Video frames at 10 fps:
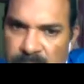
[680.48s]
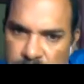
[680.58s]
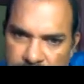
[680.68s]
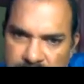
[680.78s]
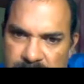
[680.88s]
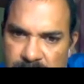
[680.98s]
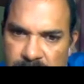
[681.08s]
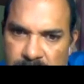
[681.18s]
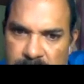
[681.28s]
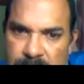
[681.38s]
tendon repairs.
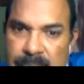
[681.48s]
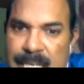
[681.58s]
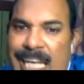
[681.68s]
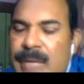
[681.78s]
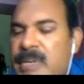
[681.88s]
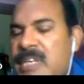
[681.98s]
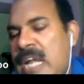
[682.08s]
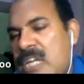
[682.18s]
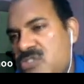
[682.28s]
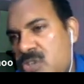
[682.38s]
A dynamic
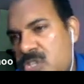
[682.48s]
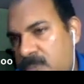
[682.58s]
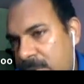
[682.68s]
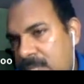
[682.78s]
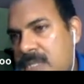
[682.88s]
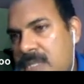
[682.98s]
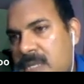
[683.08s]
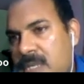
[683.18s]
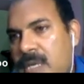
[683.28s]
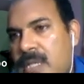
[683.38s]
traction splint.
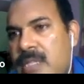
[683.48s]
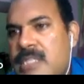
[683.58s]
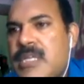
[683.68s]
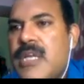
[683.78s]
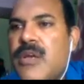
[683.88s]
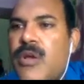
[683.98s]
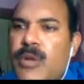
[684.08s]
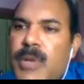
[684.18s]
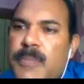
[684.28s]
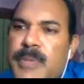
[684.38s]
These are
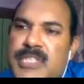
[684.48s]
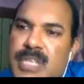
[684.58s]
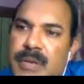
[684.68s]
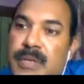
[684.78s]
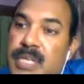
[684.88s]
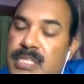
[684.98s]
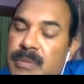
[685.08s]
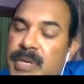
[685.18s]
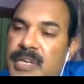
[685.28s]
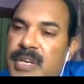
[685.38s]
normally prescribed in
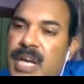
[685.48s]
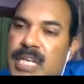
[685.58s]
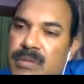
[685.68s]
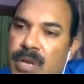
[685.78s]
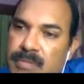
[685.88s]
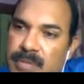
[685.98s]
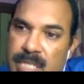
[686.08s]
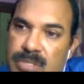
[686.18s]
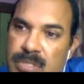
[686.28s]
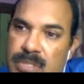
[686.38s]
case of intra-articular
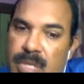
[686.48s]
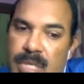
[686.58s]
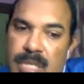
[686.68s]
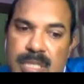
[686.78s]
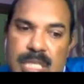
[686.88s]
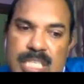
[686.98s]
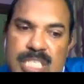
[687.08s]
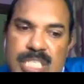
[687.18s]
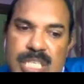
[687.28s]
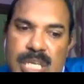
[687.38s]
fractures.
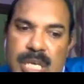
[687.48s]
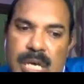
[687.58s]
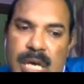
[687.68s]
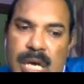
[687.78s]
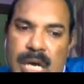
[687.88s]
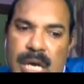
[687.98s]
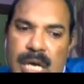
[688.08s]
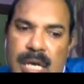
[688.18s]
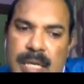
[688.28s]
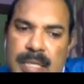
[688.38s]
This
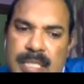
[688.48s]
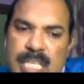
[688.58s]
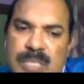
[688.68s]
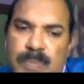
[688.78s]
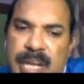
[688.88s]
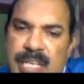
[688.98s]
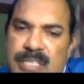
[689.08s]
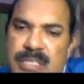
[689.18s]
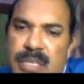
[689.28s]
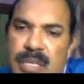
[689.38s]
uh, this
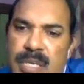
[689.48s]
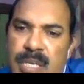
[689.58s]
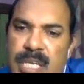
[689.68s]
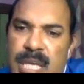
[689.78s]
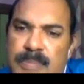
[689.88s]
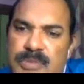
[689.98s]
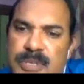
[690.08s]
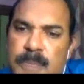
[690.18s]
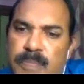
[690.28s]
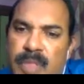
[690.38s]
splints gives
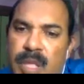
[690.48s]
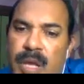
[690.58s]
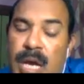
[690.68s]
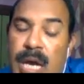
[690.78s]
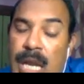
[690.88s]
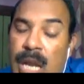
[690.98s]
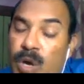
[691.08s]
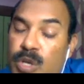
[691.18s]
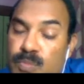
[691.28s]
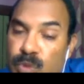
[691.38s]
uh,
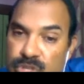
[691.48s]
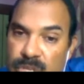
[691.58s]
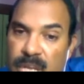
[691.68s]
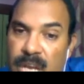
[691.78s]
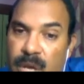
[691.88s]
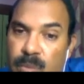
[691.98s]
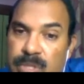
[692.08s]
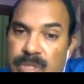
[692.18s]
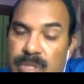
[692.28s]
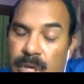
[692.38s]
allows motion along
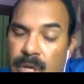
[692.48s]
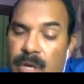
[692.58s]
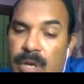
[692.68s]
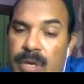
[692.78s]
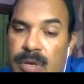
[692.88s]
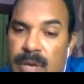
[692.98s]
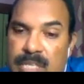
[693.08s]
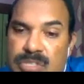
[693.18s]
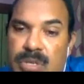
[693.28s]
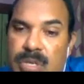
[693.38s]
with the
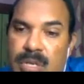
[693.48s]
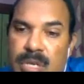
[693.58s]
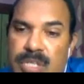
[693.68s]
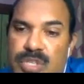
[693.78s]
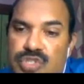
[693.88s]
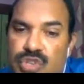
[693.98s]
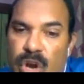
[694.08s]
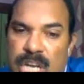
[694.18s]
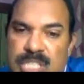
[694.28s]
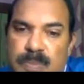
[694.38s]
traction in the
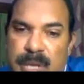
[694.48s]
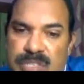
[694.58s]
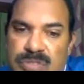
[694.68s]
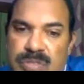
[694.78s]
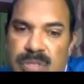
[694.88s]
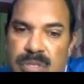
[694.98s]
joint space